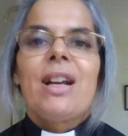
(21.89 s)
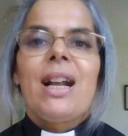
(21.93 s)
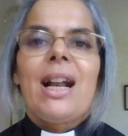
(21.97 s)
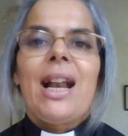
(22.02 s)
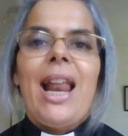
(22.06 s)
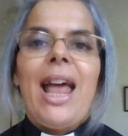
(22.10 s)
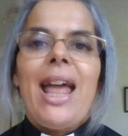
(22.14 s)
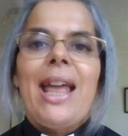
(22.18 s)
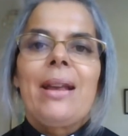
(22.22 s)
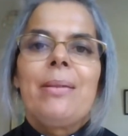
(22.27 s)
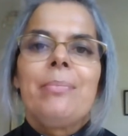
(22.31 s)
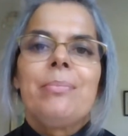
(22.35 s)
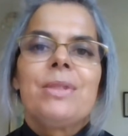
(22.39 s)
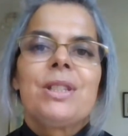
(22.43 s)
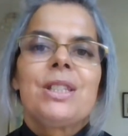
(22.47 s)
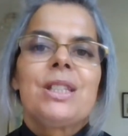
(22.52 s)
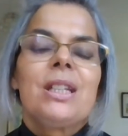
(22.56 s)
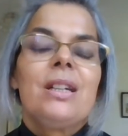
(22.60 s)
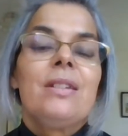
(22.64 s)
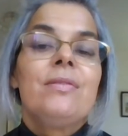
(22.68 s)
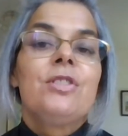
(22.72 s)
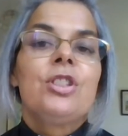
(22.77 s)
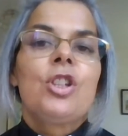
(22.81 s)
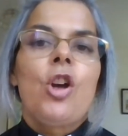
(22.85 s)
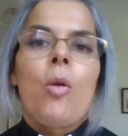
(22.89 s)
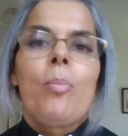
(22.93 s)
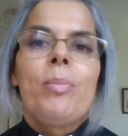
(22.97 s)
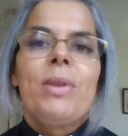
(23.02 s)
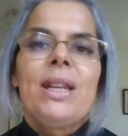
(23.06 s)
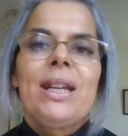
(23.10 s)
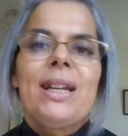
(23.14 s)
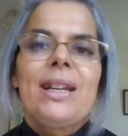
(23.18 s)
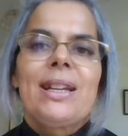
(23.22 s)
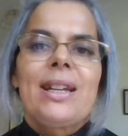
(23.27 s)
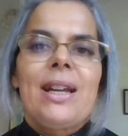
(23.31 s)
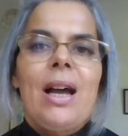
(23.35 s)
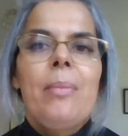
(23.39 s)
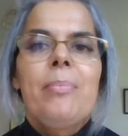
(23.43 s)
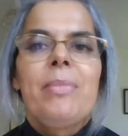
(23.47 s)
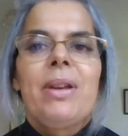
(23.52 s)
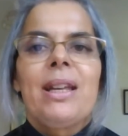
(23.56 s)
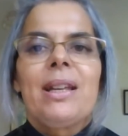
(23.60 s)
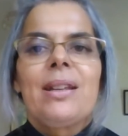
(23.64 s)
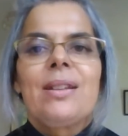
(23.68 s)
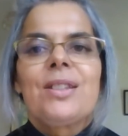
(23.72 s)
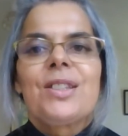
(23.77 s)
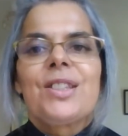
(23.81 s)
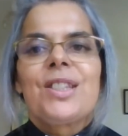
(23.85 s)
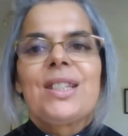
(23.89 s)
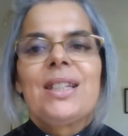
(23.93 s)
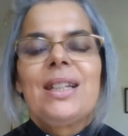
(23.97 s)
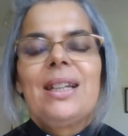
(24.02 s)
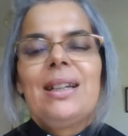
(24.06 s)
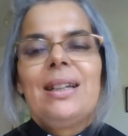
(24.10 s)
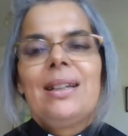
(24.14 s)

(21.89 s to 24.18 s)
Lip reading: claims of Dominic Cummings